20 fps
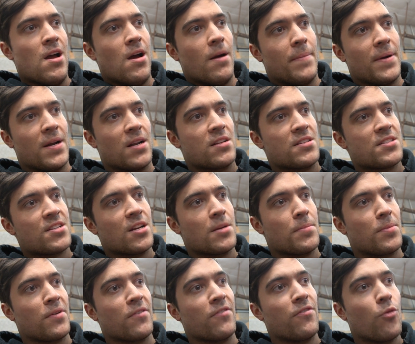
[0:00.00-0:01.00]
but it's going
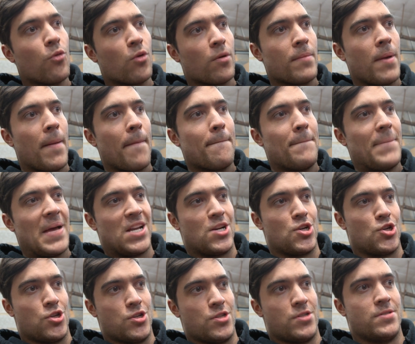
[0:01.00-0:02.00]
to perform
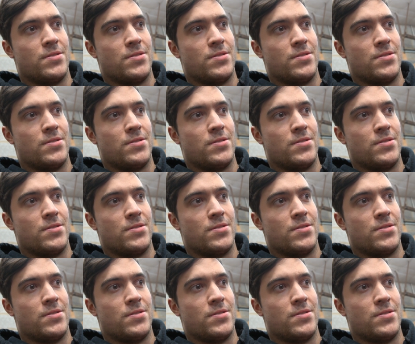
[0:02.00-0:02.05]
better.